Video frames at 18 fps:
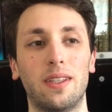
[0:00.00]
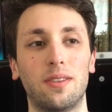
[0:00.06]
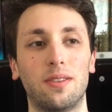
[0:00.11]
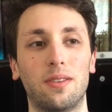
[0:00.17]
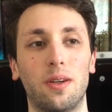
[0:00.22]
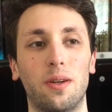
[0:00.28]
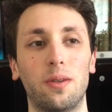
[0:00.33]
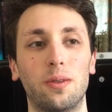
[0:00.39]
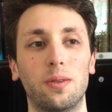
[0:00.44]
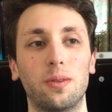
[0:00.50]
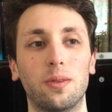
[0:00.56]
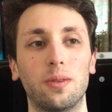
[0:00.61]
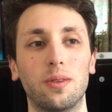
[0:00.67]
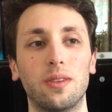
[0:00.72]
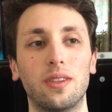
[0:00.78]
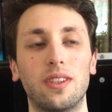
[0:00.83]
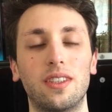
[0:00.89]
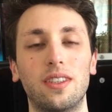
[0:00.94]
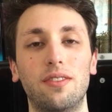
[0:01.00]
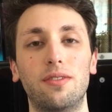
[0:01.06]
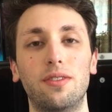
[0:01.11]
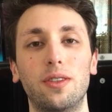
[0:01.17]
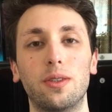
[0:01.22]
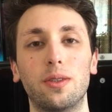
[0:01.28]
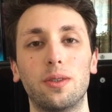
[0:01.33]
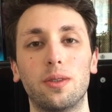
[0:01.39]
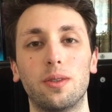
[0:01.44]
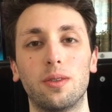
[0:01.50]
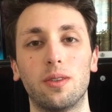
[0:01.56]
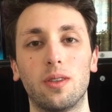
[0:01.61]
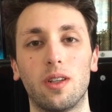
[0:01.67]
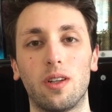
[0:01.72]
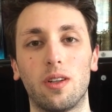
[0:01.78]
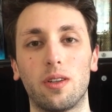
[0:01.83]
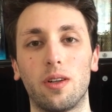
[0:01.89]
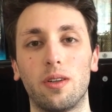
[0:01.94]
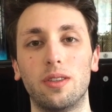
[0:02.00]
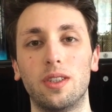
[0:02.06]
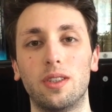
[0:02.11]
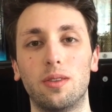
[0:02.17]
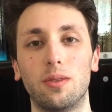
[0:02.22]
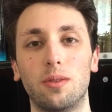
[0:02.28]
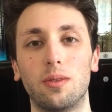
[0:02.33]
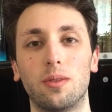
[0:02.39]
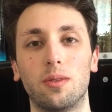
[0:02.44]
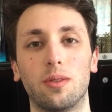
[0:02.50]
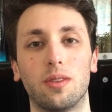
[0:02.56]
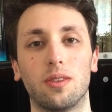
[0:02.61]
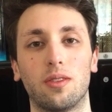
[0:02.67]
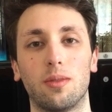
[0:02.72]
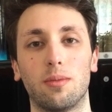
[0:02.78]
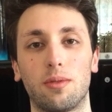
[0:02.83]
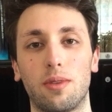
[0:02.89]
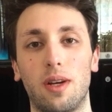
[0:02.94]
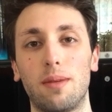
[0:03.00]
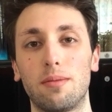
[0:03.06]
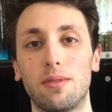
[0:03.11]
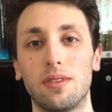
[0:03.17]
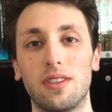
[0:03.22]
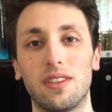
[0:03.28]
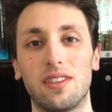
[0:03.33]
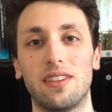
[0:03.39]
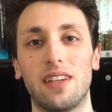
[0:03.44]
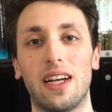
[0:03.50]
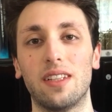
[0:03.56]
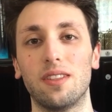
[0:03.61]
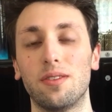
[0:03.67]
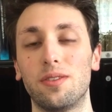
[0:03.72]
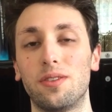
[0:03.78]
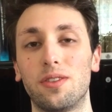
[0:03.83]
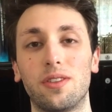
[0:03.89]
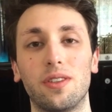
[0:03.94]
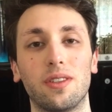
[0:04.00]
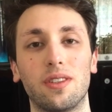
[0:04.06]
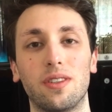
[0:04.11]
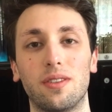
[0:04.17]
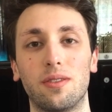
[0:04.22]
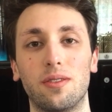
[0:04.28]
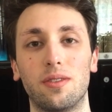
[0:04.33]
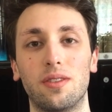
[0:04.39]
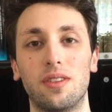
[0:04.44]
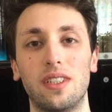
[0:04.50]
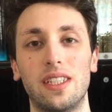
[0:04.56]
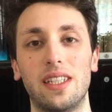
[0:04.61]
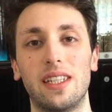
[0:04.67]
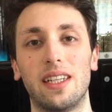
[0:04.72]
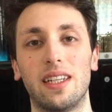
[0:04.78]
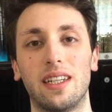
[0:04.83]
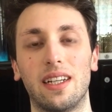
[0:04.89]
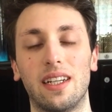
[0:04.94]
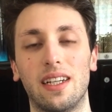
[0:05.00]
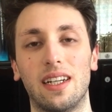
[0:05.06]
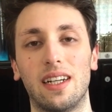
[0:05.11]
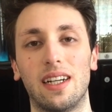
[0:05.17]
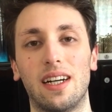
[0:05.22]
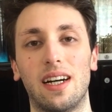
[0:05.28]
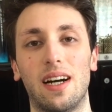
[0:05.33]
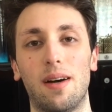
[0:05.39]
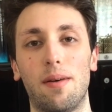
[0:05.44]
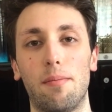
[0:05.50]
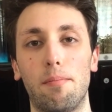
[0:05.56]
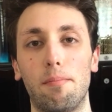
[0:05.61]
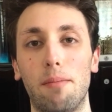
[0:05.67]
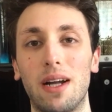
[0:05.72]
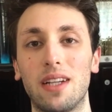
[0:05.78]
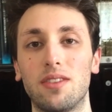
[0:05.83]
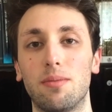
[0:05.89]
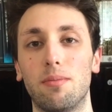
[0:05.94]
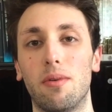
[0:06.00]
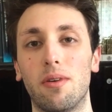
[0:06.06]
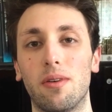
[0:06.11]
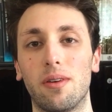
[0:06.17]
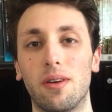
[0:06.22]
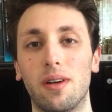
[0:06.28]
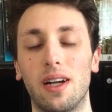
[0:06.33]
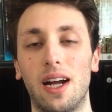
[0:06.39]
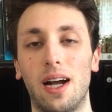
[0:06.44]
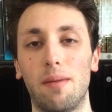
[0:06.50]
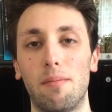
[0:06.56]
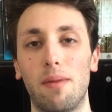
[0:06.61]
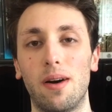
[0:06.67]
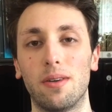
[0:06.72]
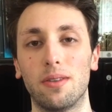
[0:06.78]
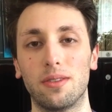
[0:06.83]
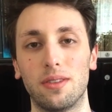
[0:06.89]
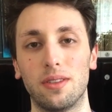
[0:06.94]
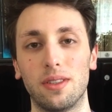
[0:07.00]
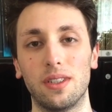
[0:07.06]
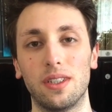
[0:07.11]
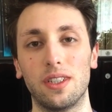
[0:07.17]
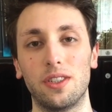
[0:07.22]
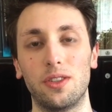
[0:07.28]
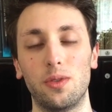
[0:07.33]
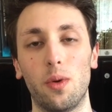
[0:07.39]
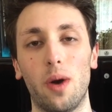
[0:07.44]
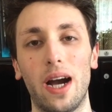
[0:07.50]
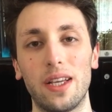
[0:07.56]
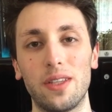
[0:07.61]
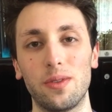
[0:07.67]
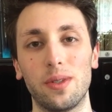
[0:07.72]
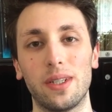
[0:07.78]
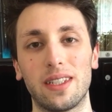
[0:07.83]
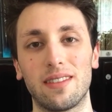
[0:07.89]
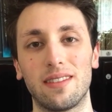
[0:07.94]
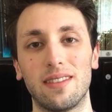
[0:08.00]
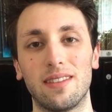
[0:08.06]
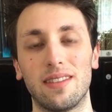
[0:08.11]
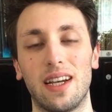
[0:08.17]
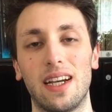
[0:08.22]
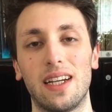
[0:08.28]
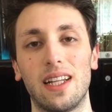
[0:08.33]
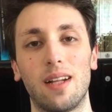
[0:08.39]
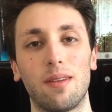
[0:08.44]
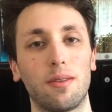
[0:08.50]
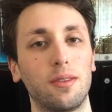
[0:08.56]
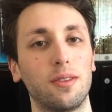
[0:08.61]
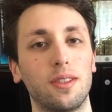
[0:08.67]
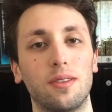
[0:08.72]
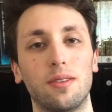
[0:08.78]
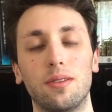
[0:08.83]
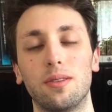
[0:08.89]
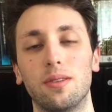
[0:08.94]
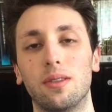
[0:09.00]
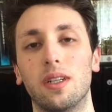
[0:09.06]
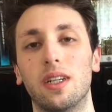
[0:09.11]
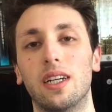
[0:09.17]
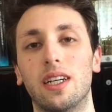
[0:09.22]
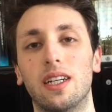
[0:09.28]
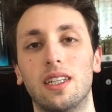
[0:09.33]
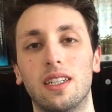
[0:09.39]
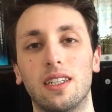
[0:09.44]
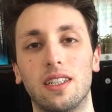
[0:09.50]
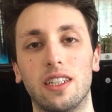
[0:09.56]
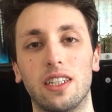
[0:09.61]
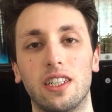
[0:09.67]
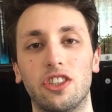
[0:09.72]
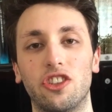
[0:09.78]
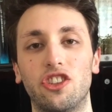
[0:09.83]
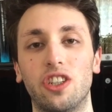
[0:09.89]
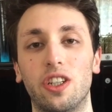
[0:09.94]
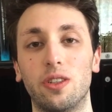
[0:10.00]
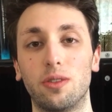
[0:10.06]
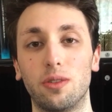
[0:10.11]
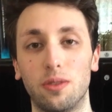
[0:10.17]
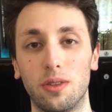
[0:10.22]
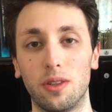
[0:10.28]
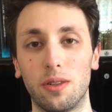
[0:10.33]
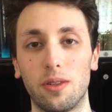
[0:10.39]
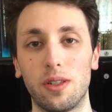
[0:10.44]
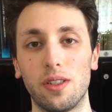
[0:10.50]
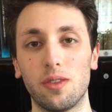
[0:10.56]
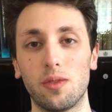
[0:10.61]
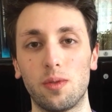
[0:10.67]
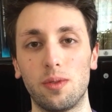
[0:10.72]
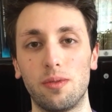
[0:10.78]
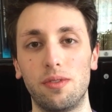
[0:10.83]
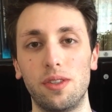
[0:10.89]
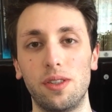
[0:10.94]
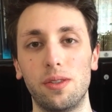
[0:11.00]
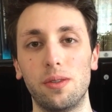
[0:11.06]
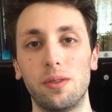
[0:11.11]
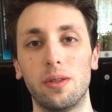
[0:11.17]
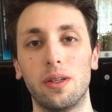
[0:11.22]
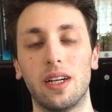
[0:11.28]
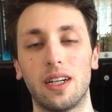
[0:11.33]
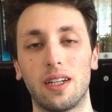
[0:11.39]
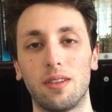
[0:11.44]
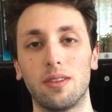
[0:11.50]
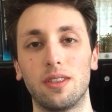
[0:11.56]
So if you are going to subscribe to this channel, you're going to see much more about UI/UX design. I'm going to share tutorials with you. I'm